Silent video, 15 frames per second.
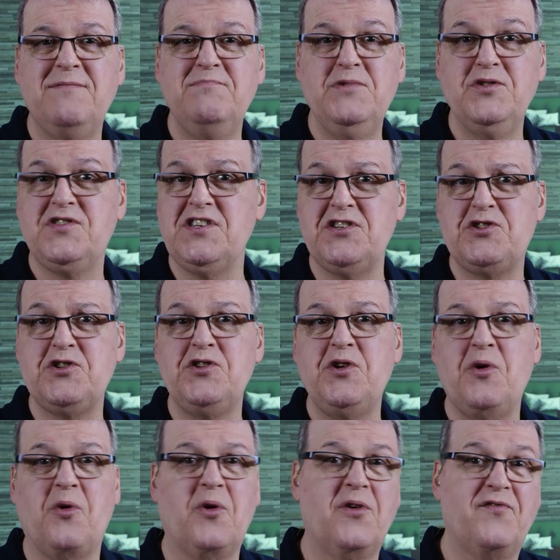musician
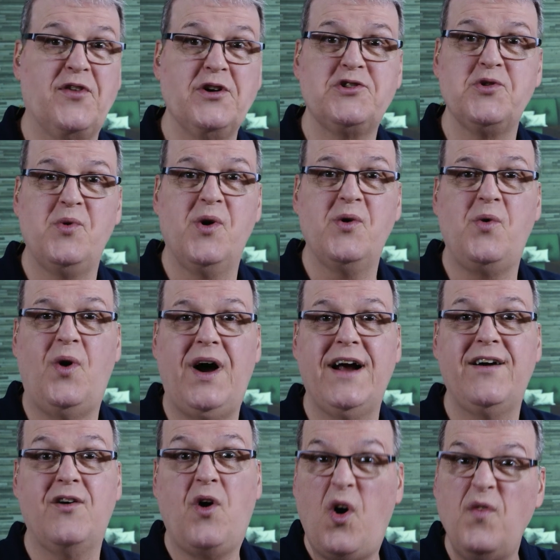or virtual
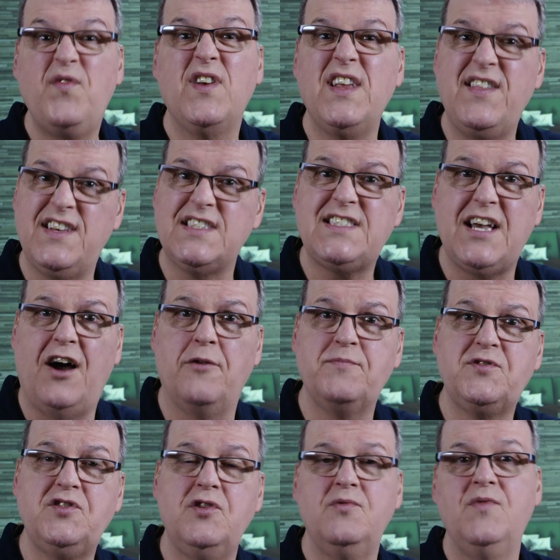choir, hopefully this
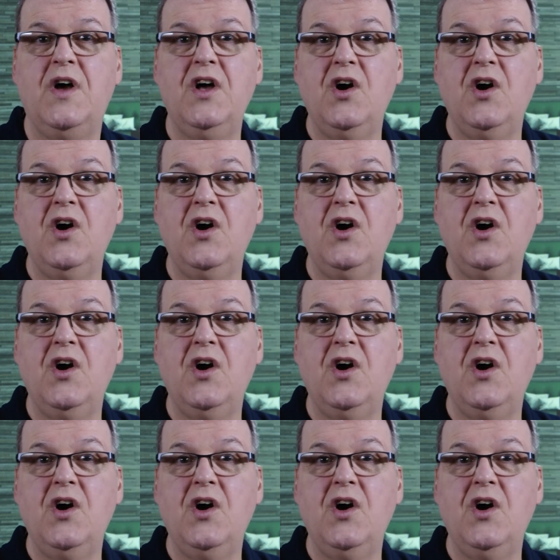helps you.